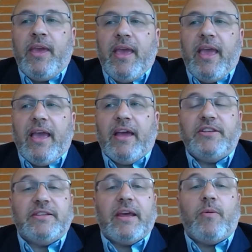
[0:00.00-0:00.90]
And she's
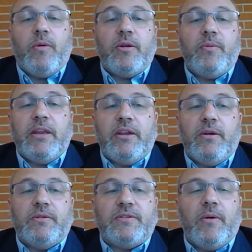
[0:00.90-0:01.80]
like, what do we do?
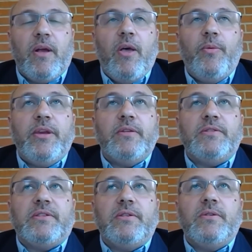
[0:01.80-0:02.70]
So we used
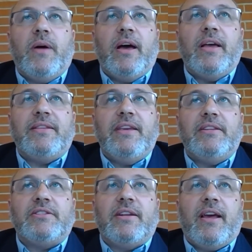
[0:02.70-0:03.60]
to teach,
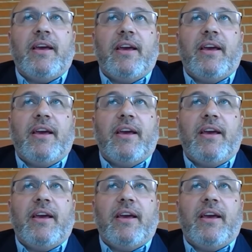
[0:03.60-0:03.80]
and I used